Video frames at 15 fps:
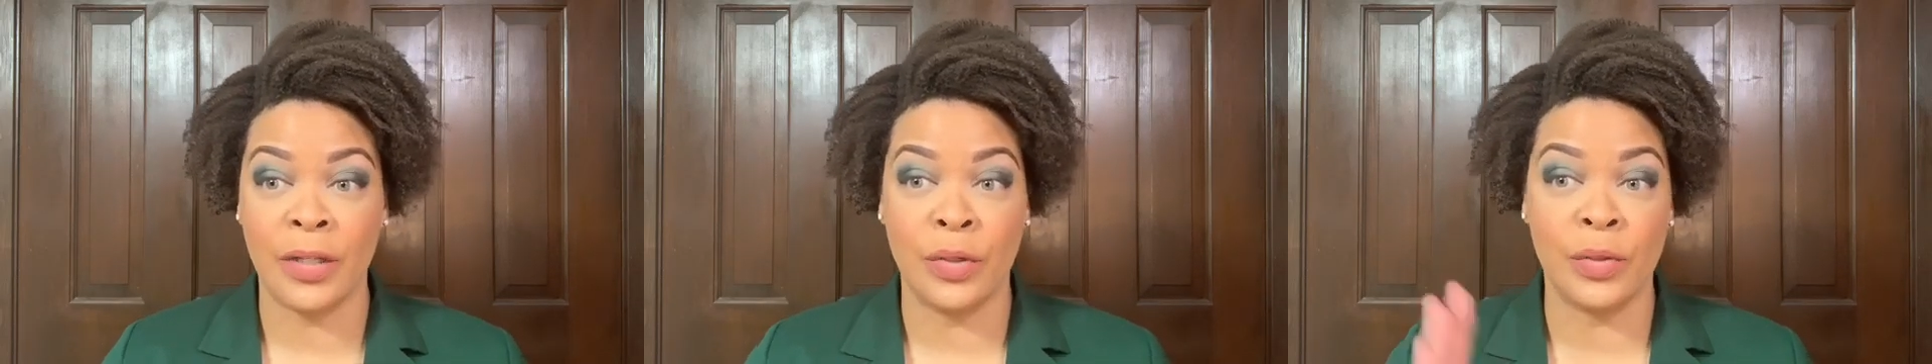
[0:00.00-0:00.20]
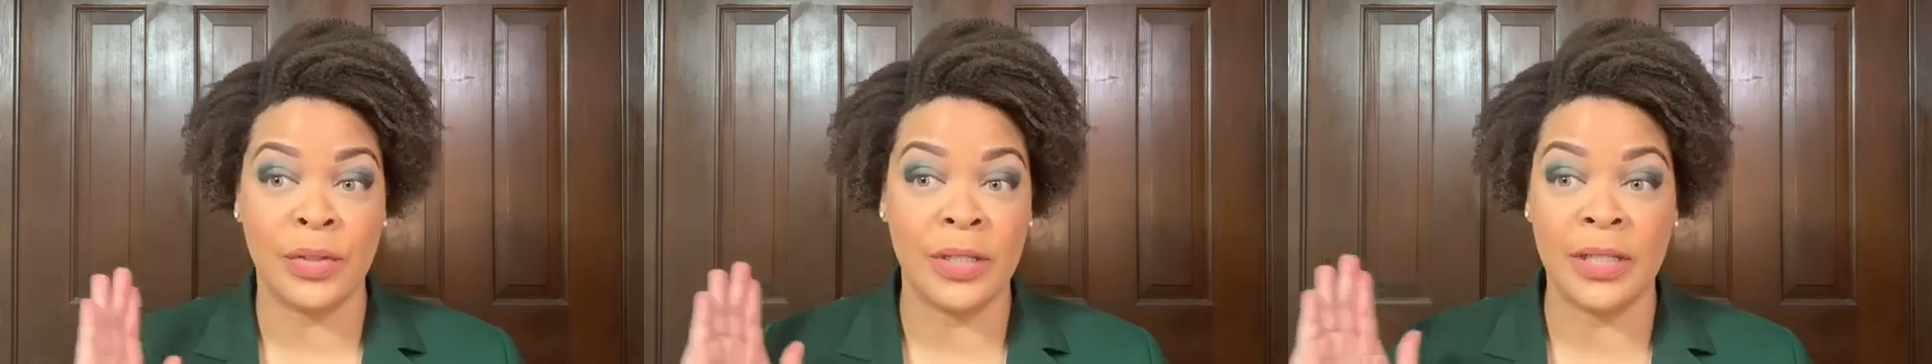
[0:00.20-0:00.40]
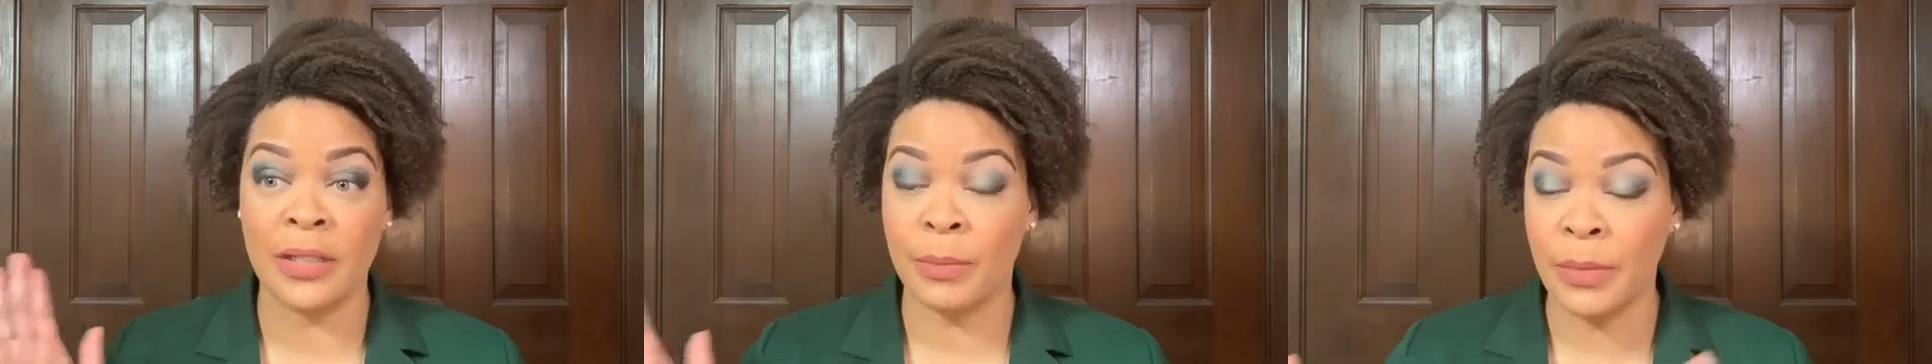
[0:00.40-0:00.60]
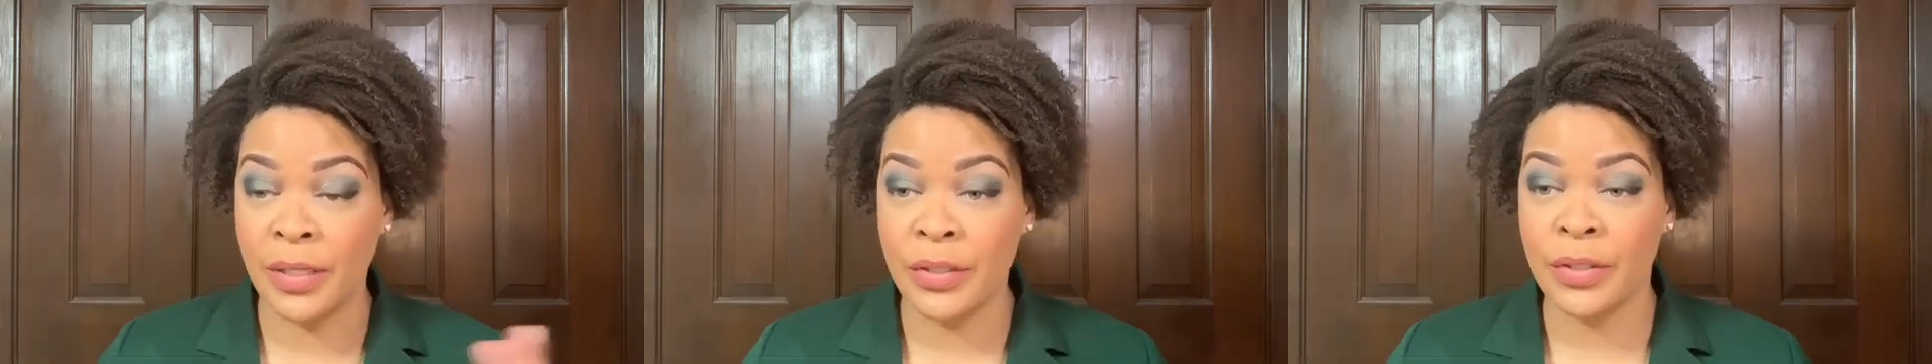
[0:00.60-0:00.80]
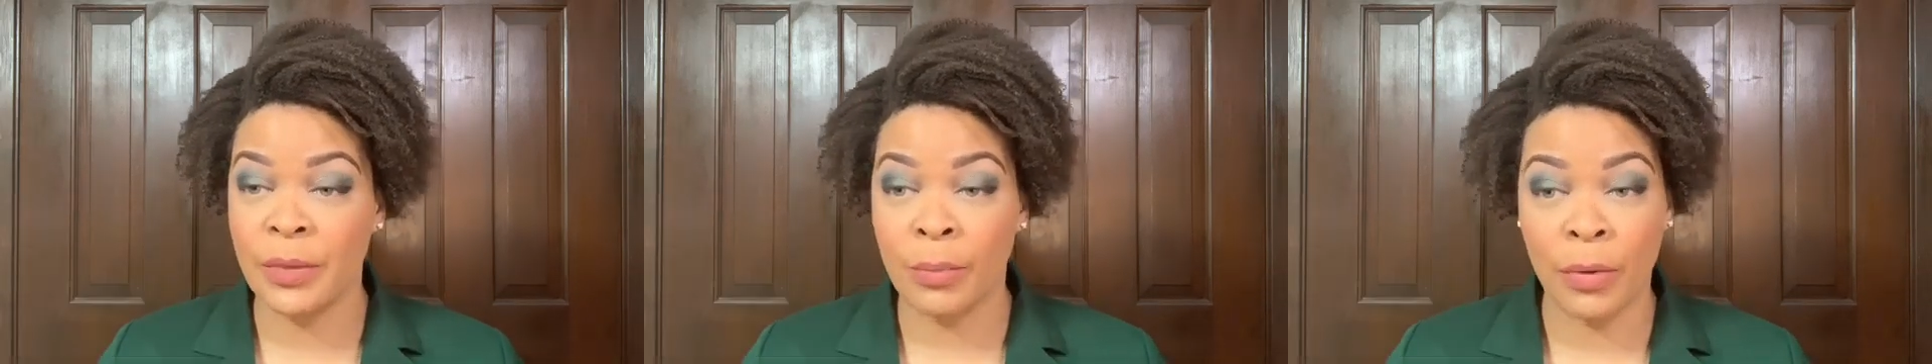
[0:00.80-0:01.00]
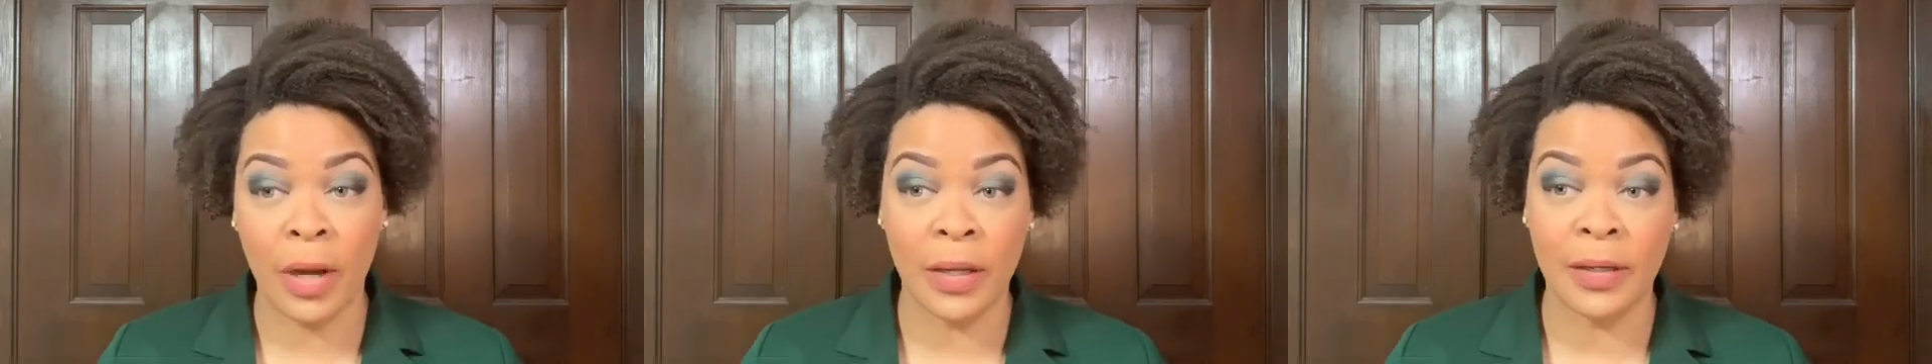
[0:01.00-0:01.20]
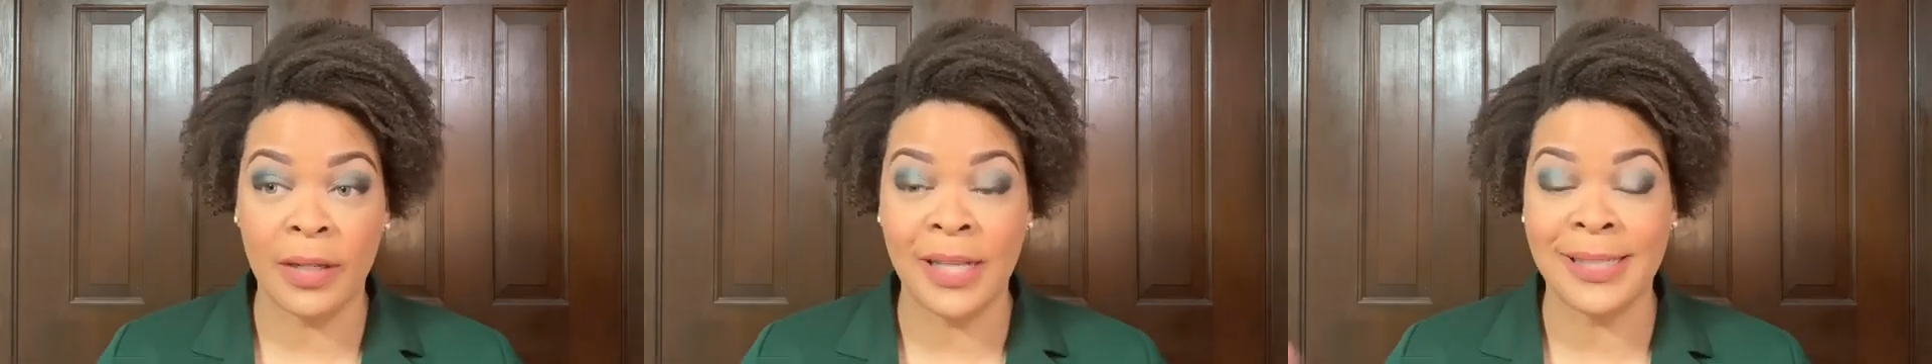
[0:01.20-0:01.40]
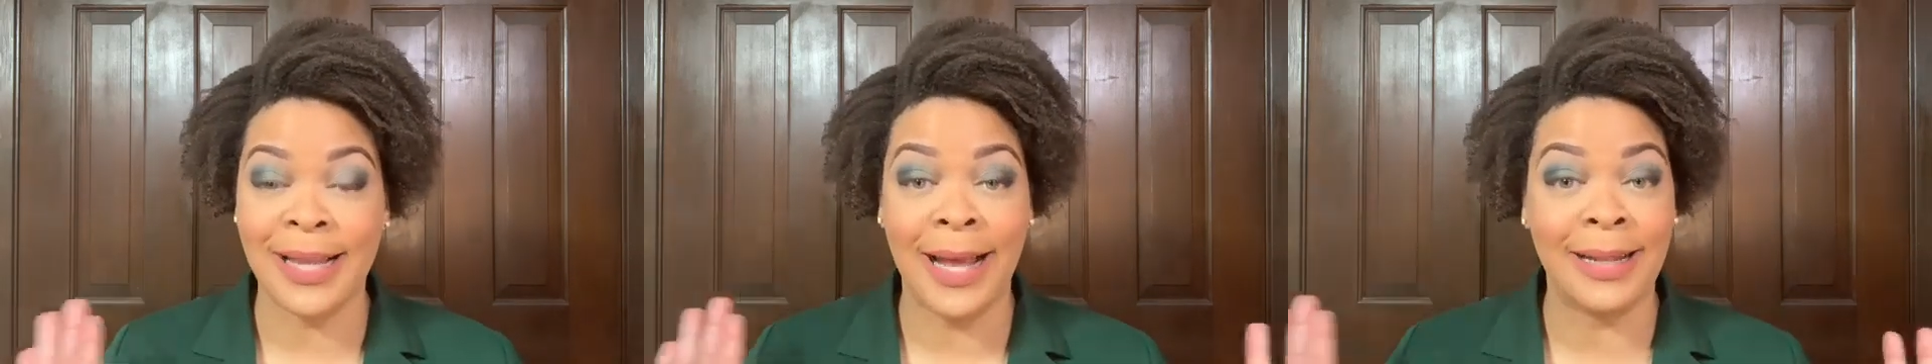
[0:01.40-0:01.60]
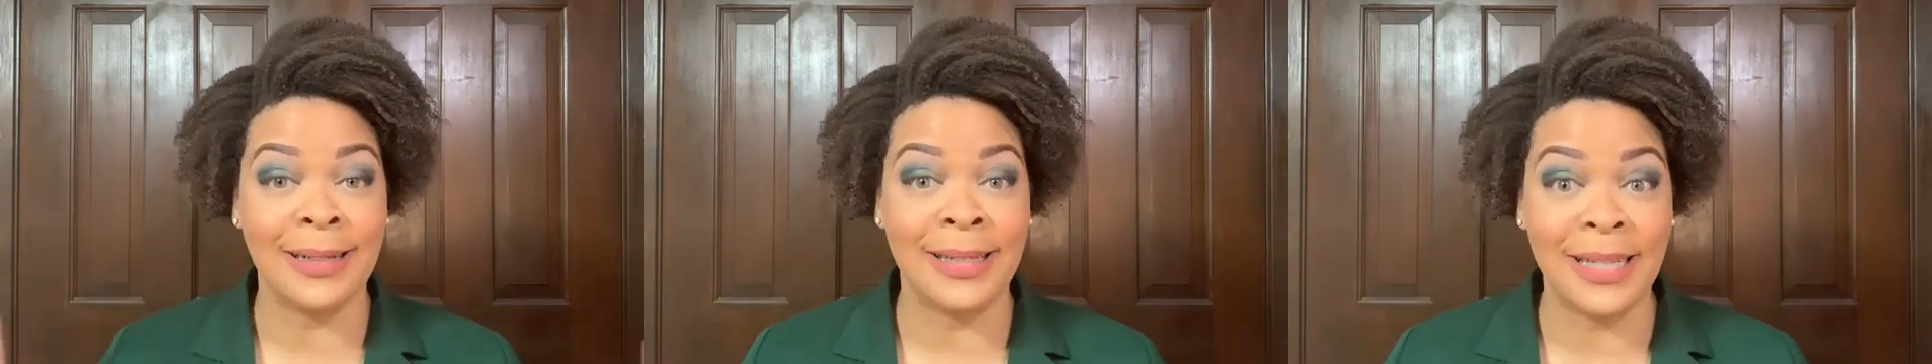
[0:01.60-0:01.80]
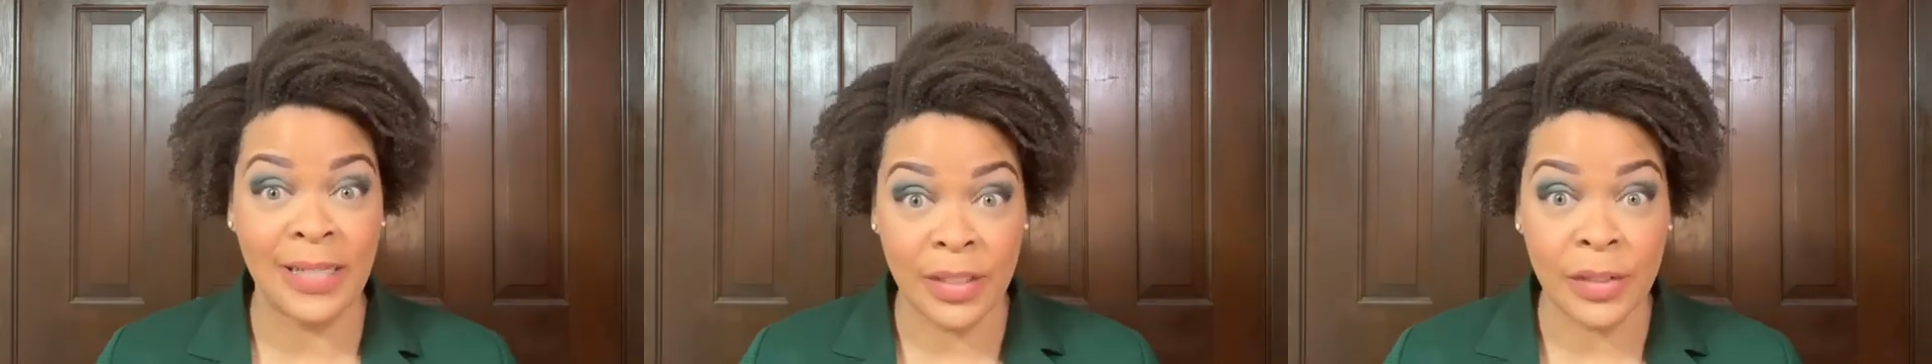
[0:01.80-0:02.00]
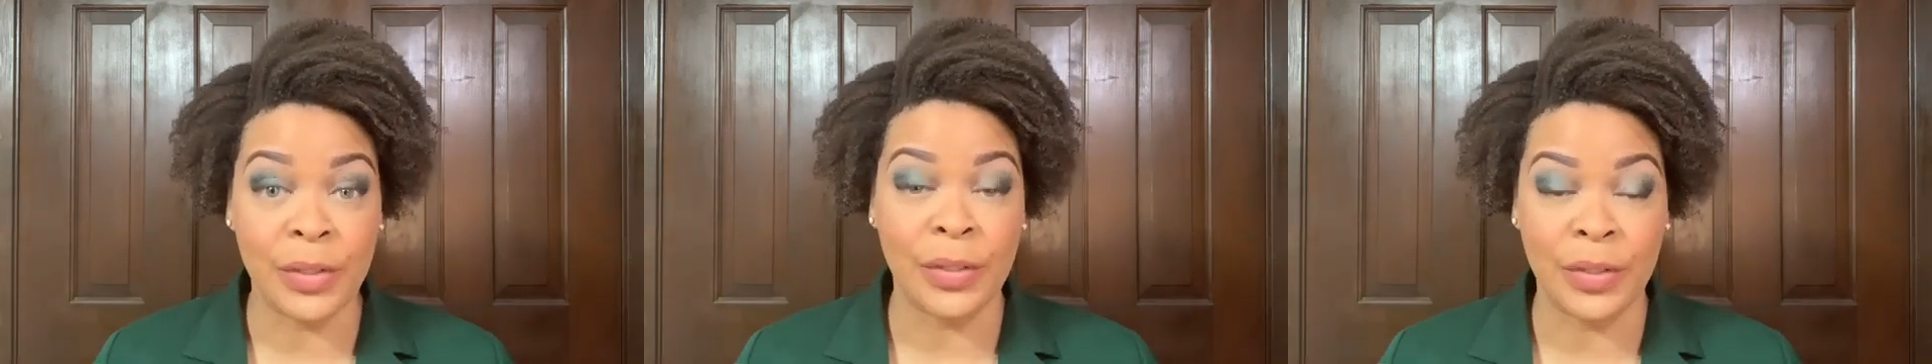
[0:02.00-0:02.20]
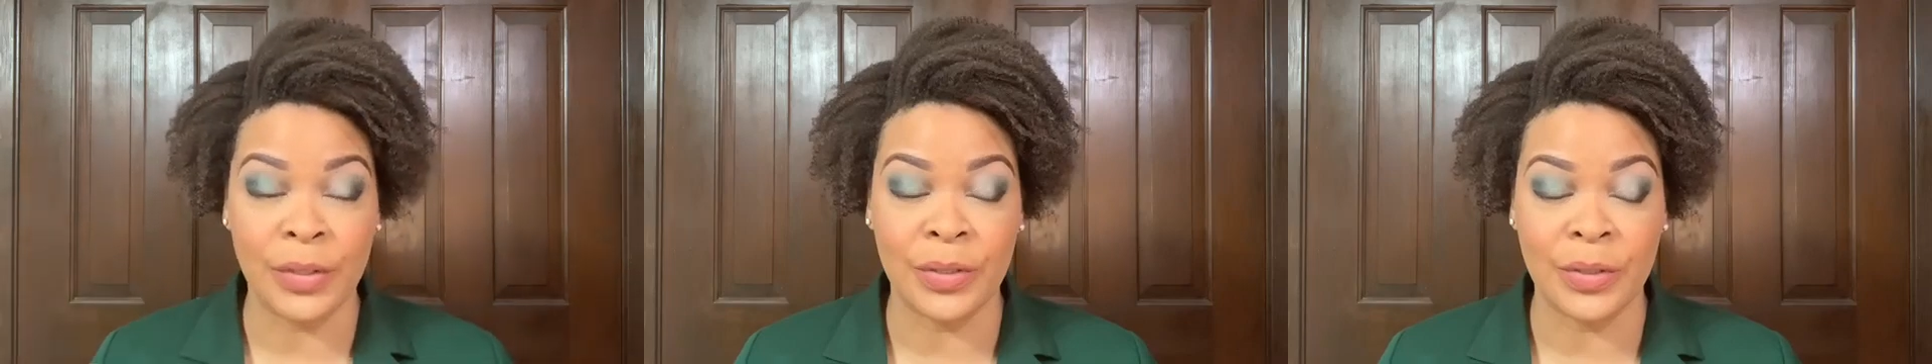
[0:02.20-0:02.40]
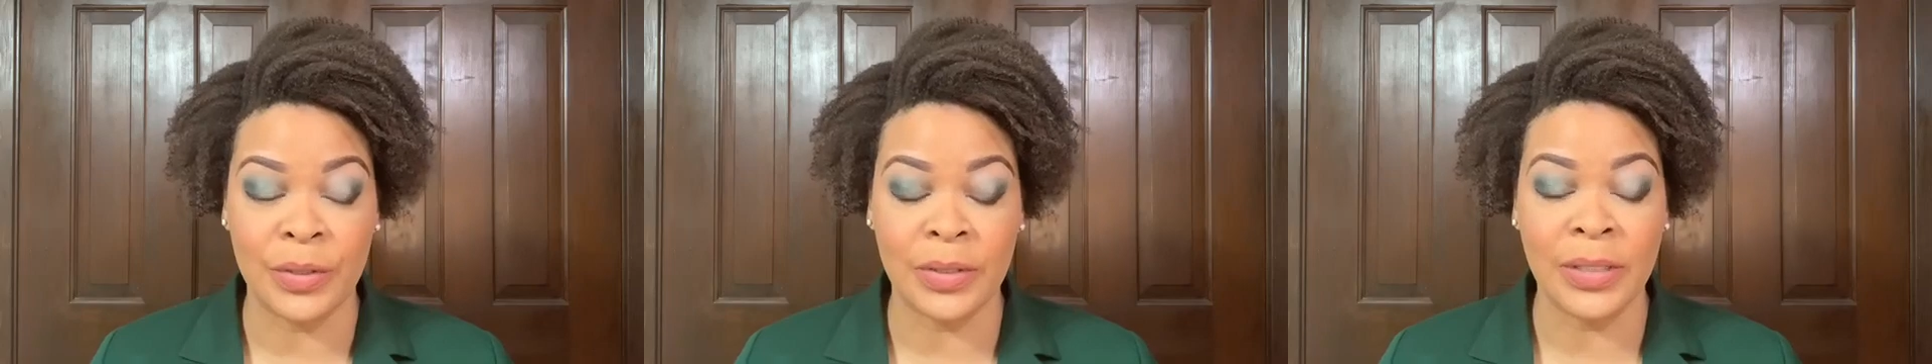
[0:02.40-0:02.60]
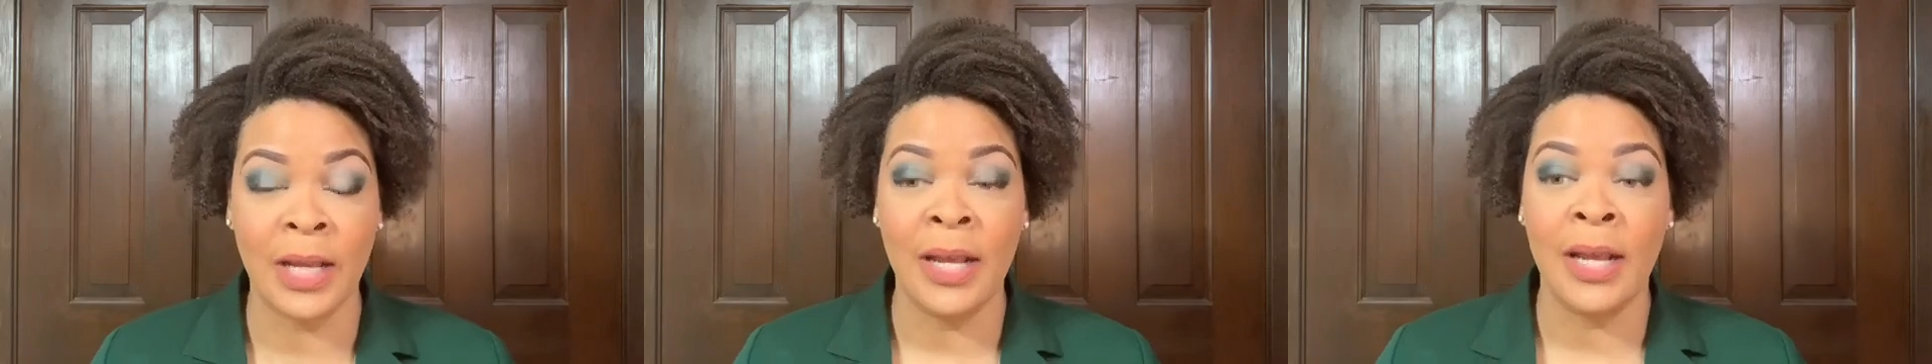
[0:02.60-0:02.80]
using as much product as I need to use,